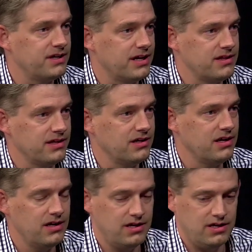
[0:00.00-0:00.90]
And I think
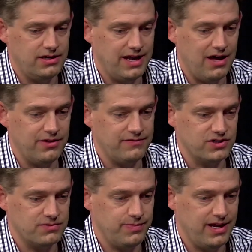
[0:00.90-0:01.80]
now they've
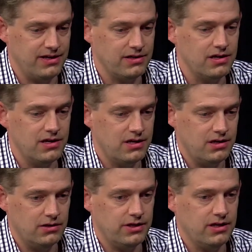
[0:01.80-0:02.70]
just been
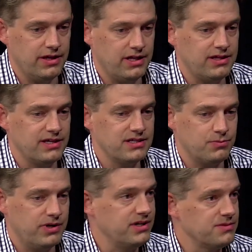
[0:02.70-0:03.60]
looking at like things that
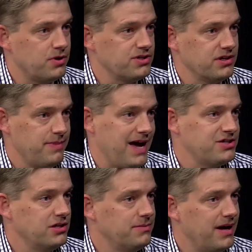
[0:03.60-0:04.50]
Britney is personally
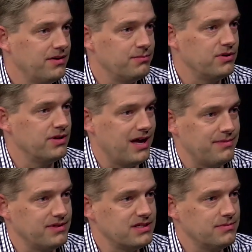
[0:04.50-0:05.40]
passionate about, and beauty
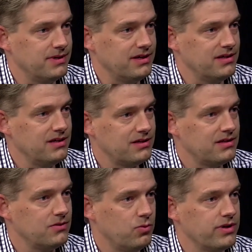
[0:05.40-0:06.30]
happens to be
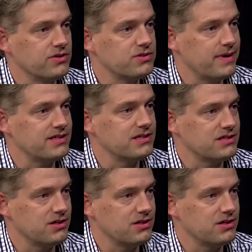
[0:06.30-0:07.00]
one of those spaces.